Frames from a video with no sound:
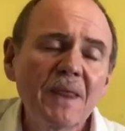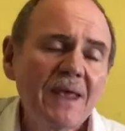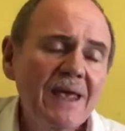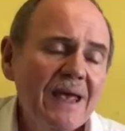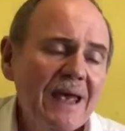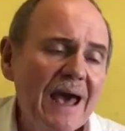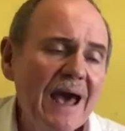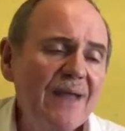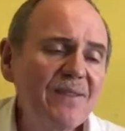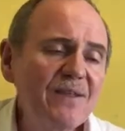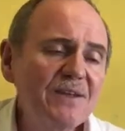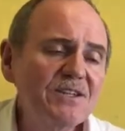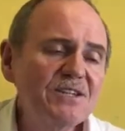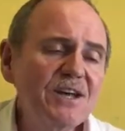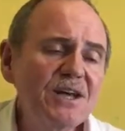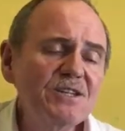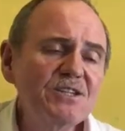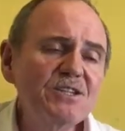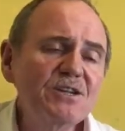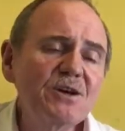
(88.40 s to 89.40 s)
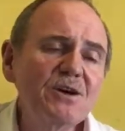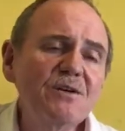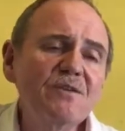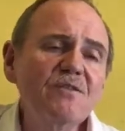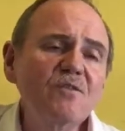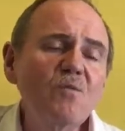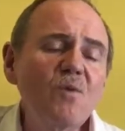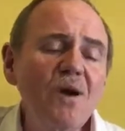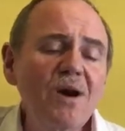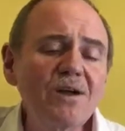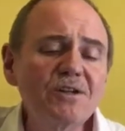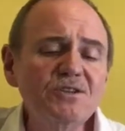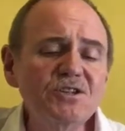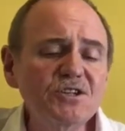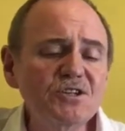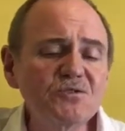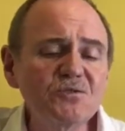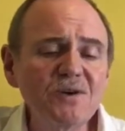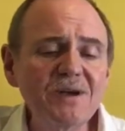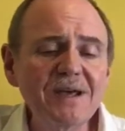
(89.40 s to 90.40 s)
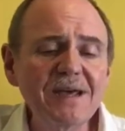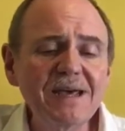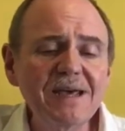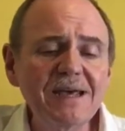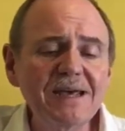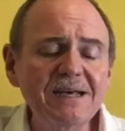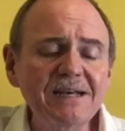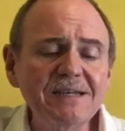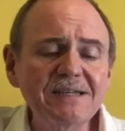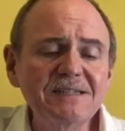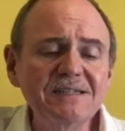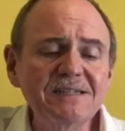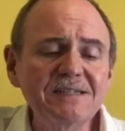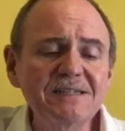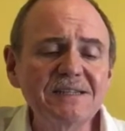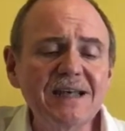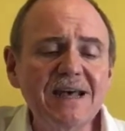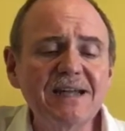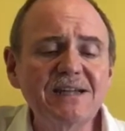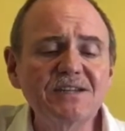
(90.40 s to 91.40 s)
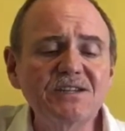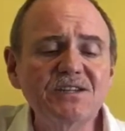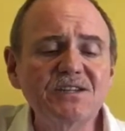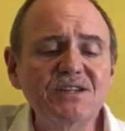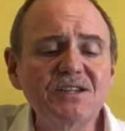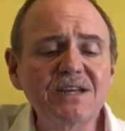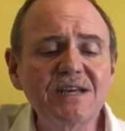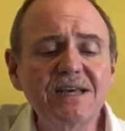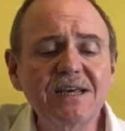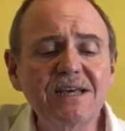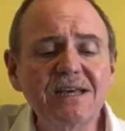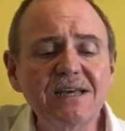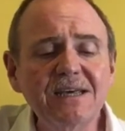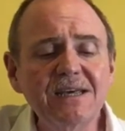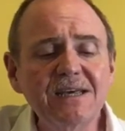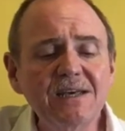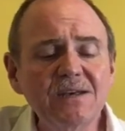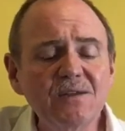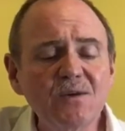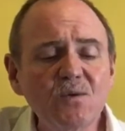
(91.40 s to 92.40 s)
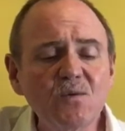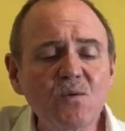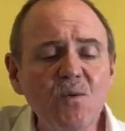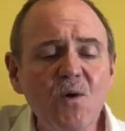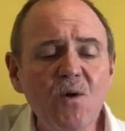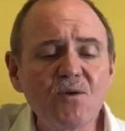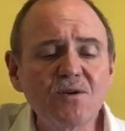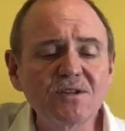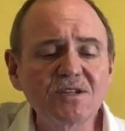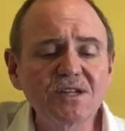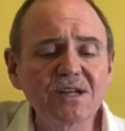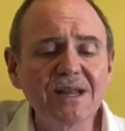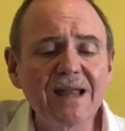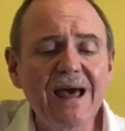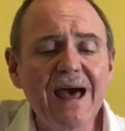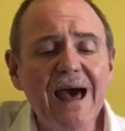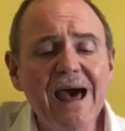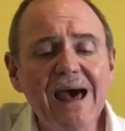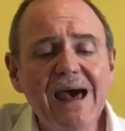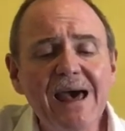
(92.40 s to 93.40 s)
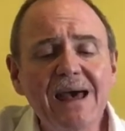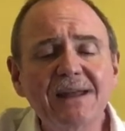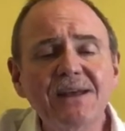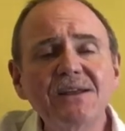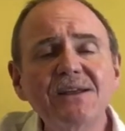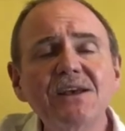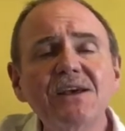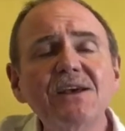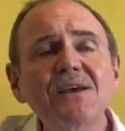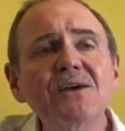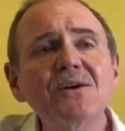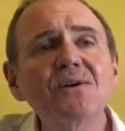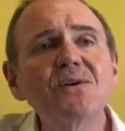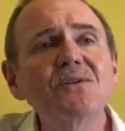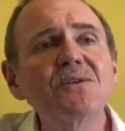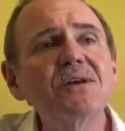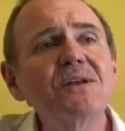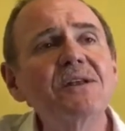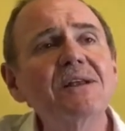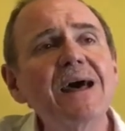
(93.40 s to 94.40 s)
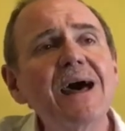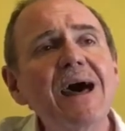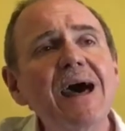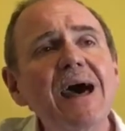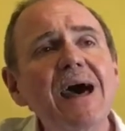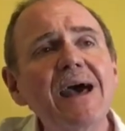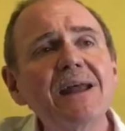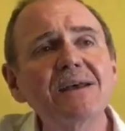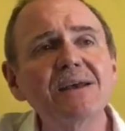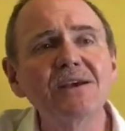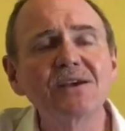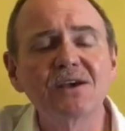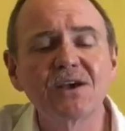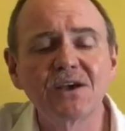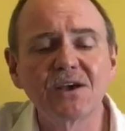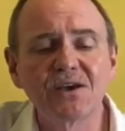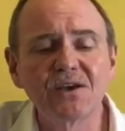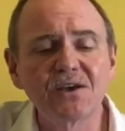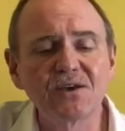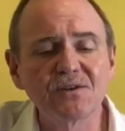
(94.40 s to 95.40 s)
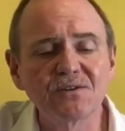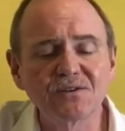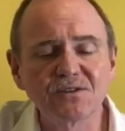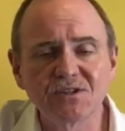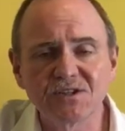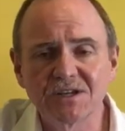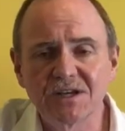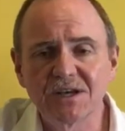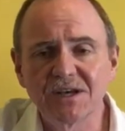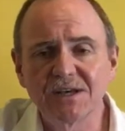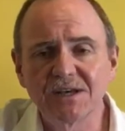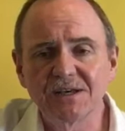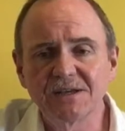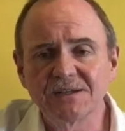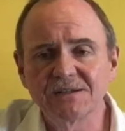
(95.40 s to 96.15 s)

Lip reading: at the touch of one string than to see the waters glide and hear the nightingale sing.